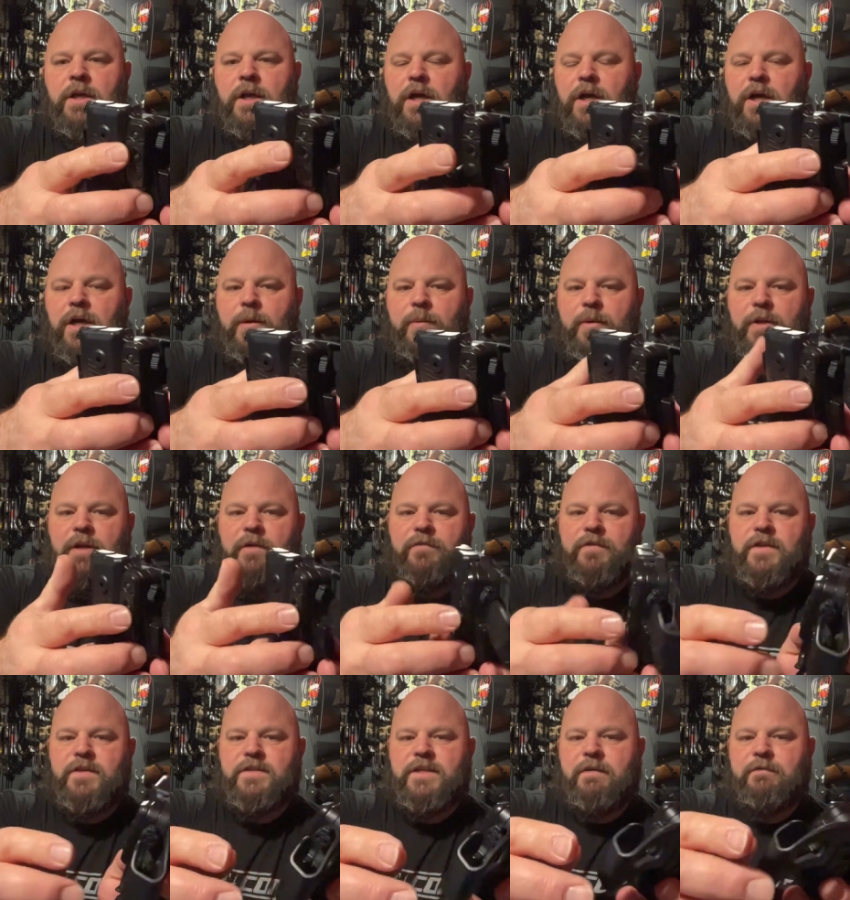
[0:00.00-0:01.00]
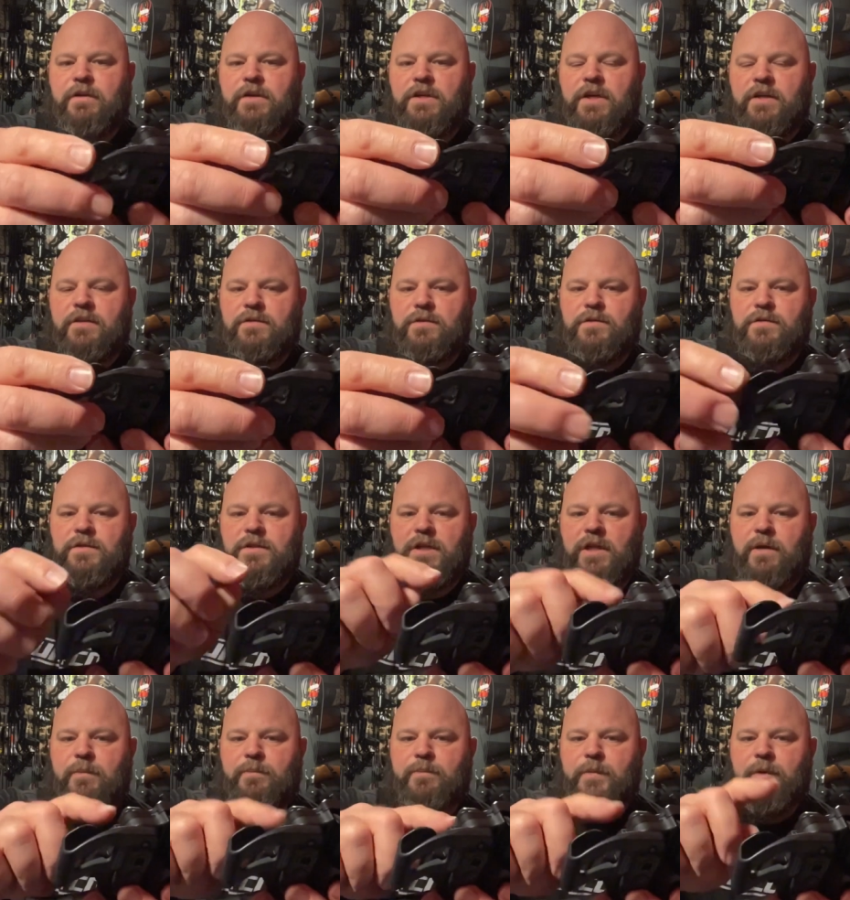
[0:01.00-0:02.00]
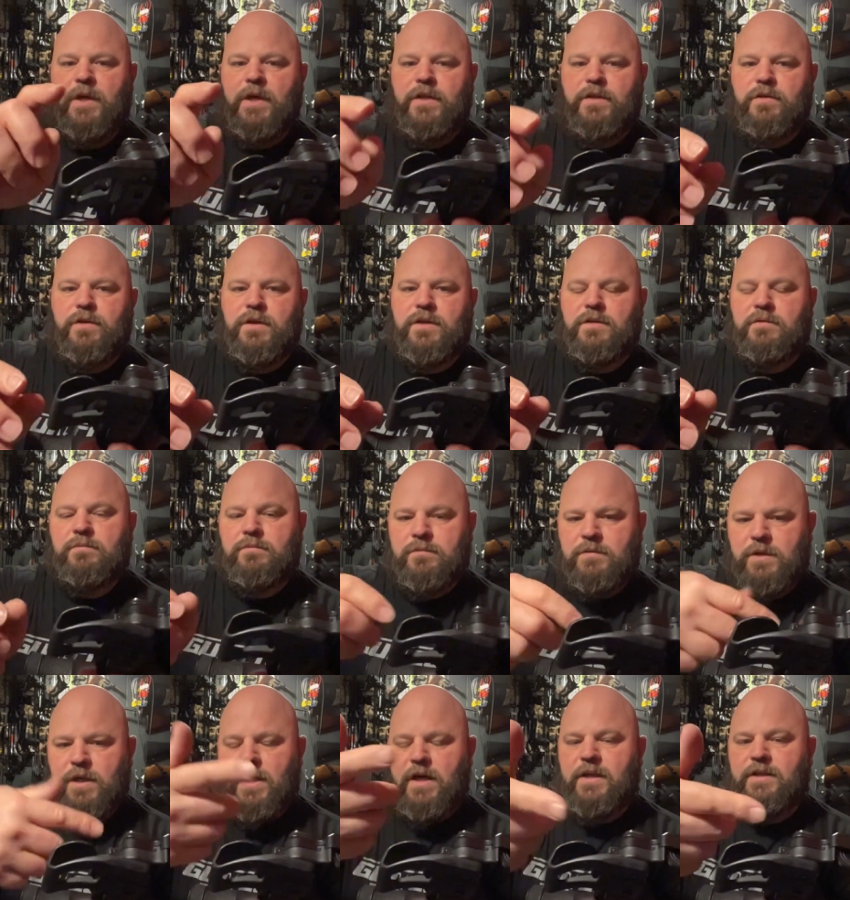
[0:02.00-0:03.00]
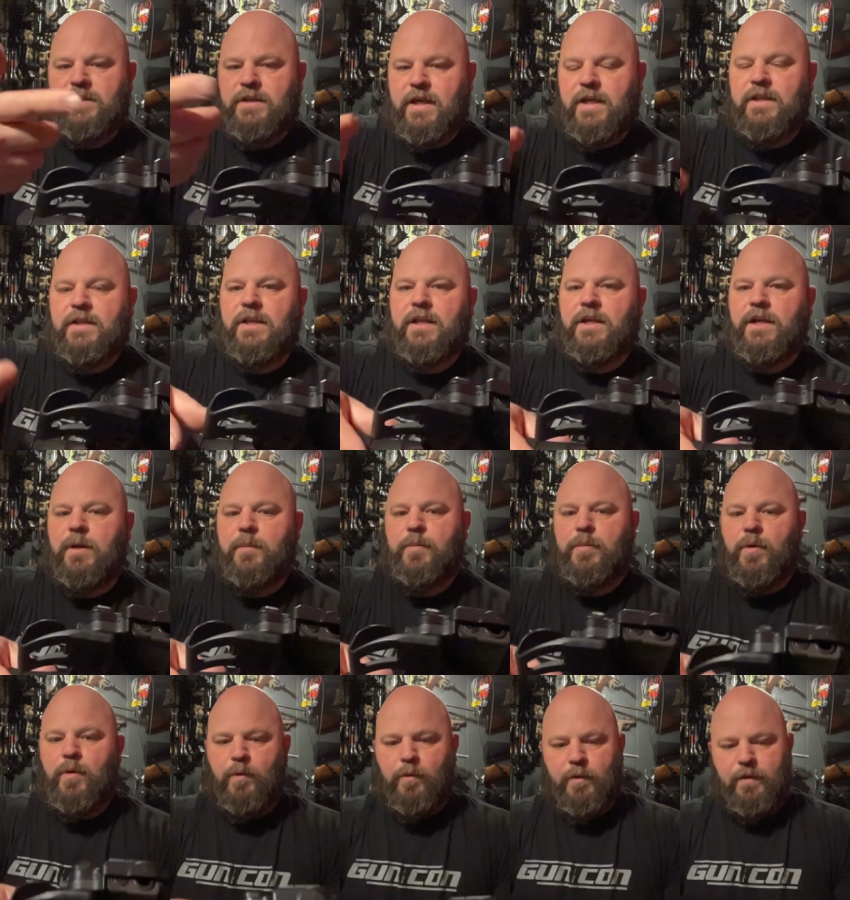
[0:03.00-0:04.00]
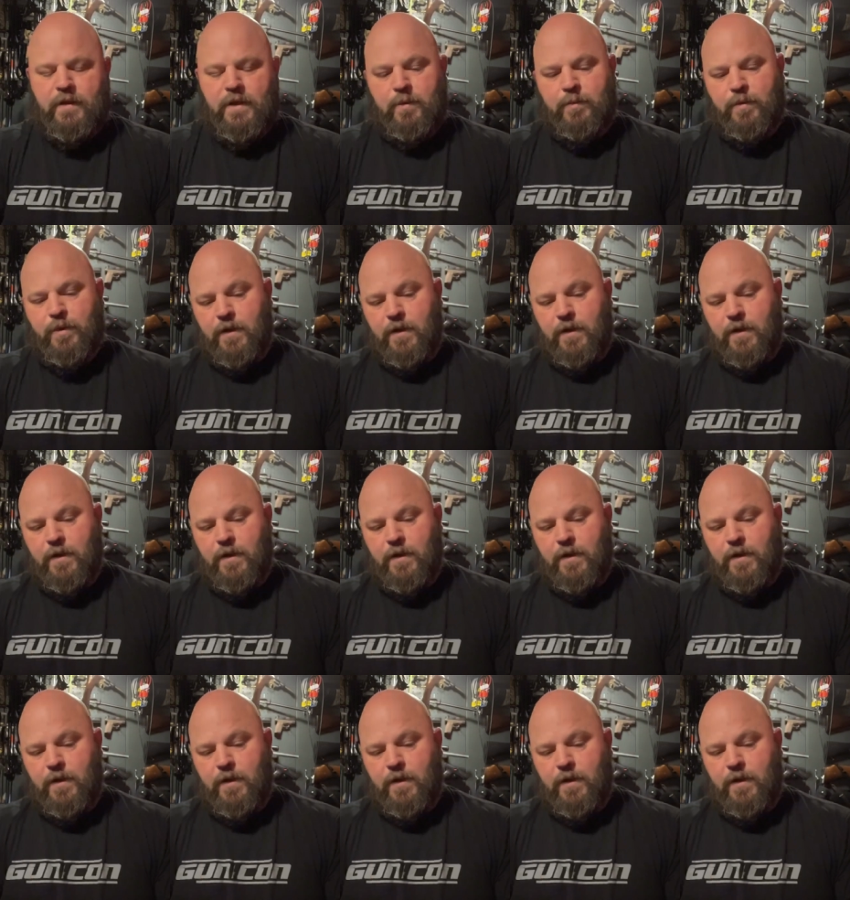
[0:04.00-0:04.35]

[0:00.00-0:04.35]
And if this ever does loosen up, you can tighten that up with it.